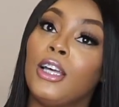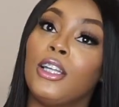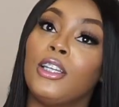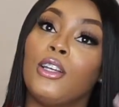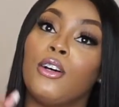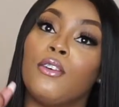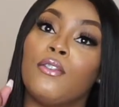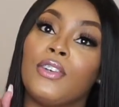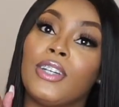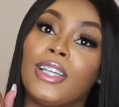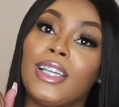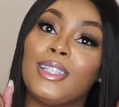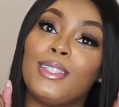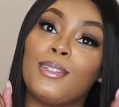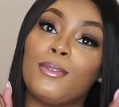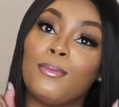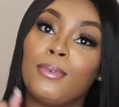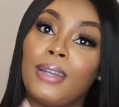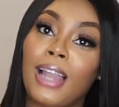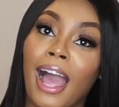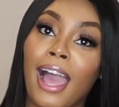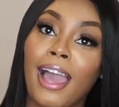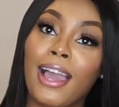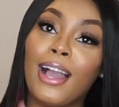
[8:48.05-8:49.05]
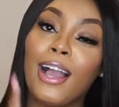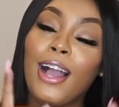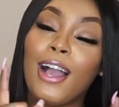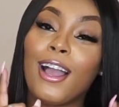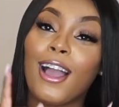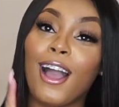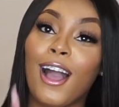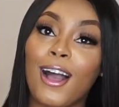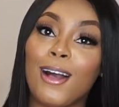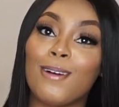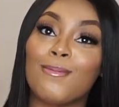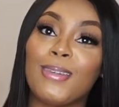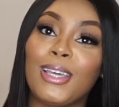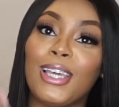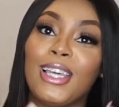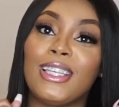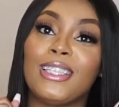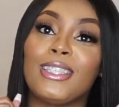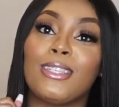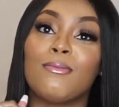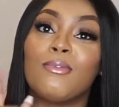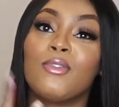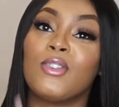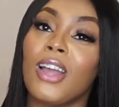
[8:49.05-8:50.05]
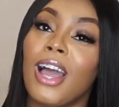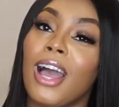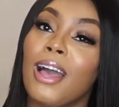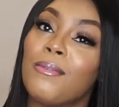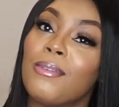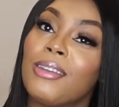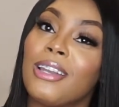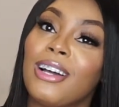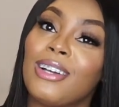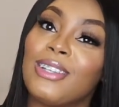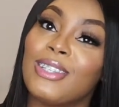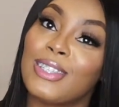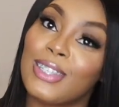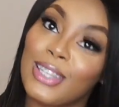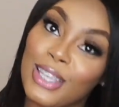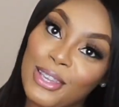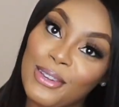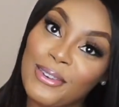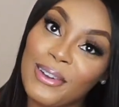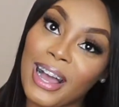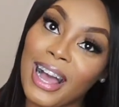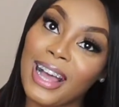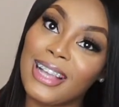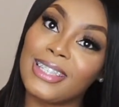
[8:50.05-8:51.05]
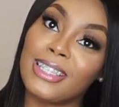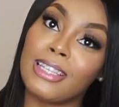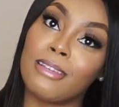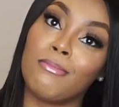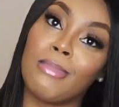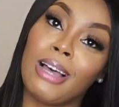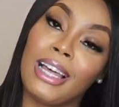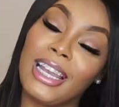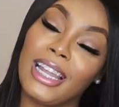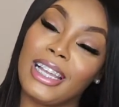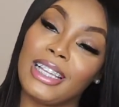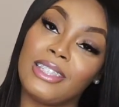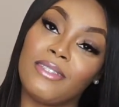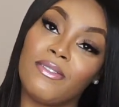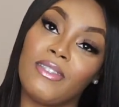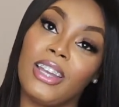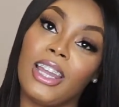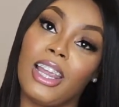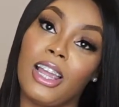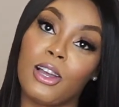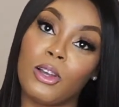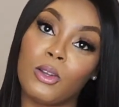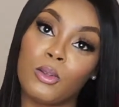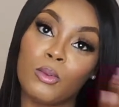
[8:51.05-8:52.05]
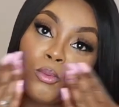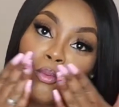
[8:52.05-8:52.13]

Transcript: Don't forget to like, comment, and subscribe, and I'll see you guys in my next video.